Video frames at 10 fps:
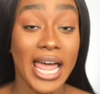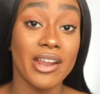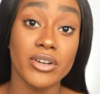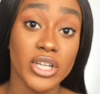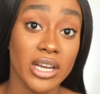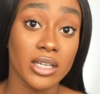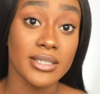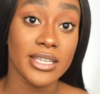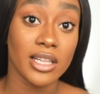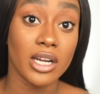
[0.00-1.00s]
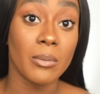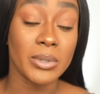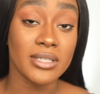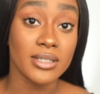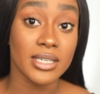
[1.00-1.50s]
I never tried a concealer up
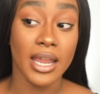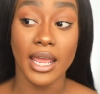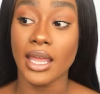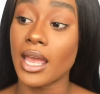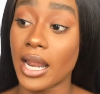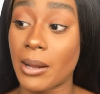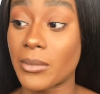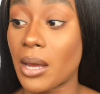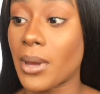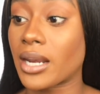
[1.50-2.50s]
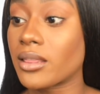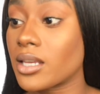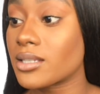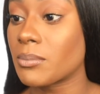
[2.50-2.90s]
until today, and I'm not mad at this.